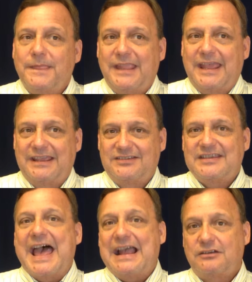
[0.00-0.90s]

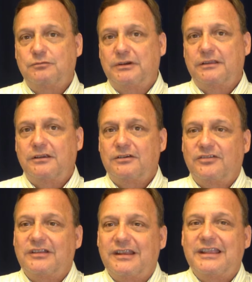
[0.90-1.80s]
exact, when there's
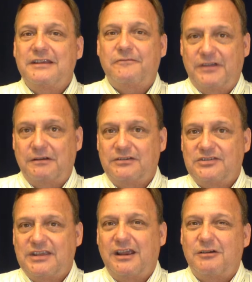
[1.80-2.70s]
a little interference
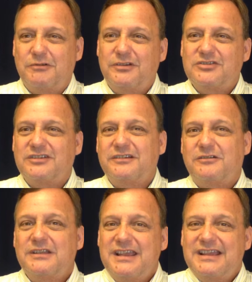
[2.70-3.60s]
there, when there's a
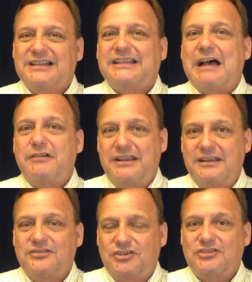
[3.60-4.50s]
little
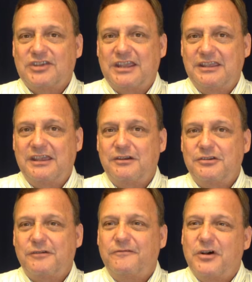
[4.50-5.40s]
cloudiness, just like you get on
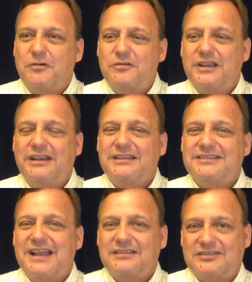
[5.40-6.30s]
your phone and
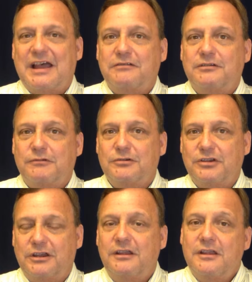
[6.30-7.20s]
it's not sounding real
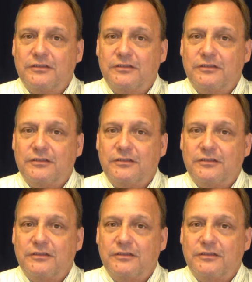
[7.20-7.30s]
good,